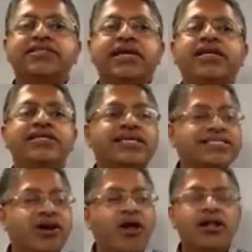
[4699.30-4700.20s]
And it's
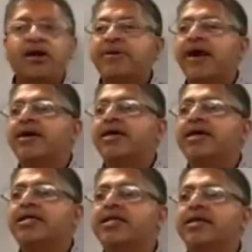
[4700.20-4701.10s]
all coming out
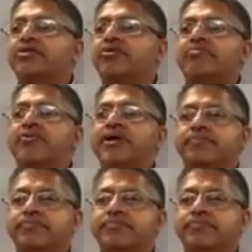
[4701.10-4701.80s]
during Purim.